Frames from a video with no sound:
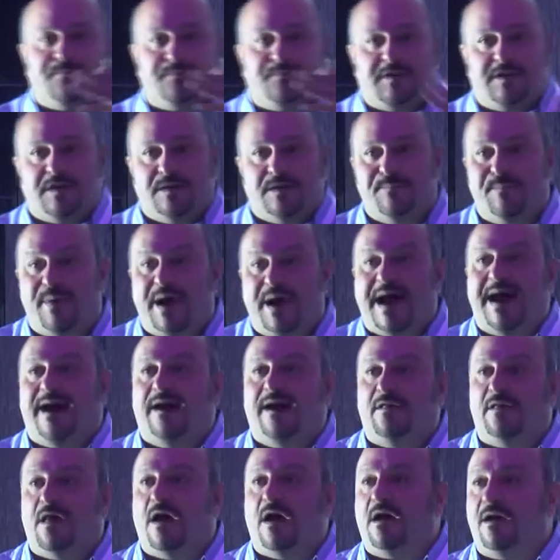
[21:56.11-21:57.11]

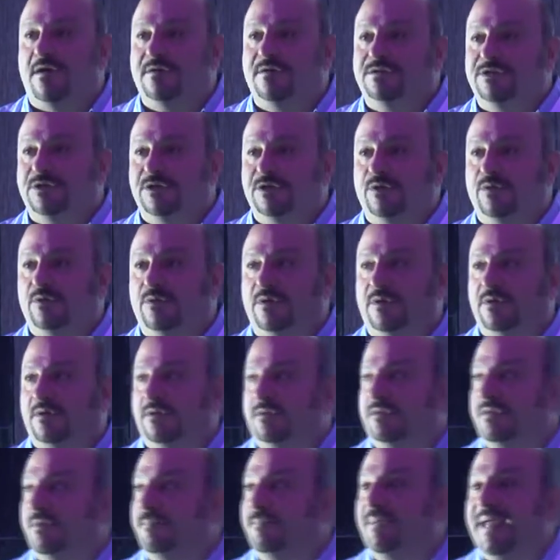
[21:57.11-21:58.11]
compile onto
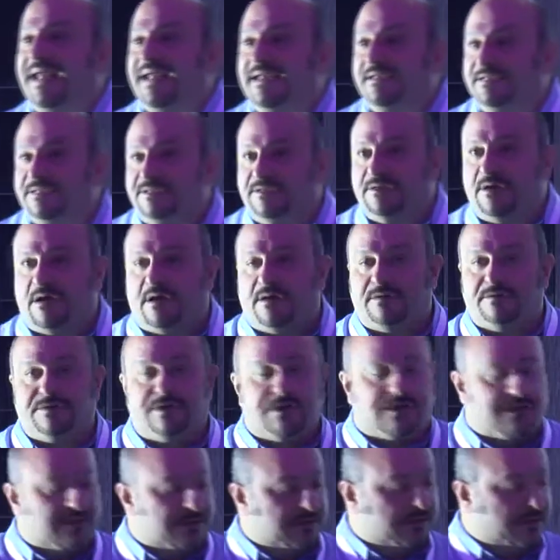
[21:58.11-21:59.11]
the base, onto
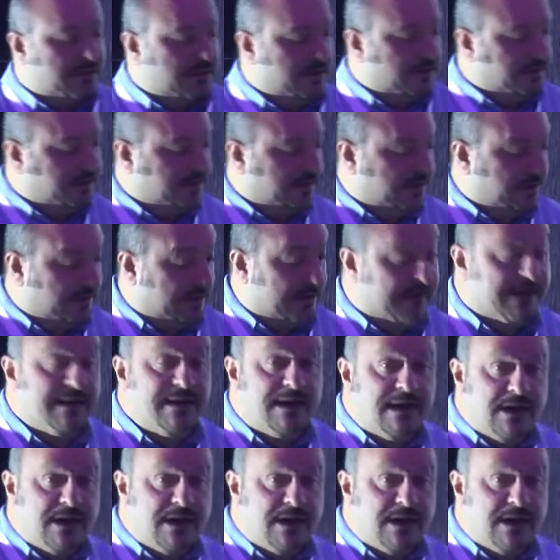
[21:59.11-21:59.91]
the light.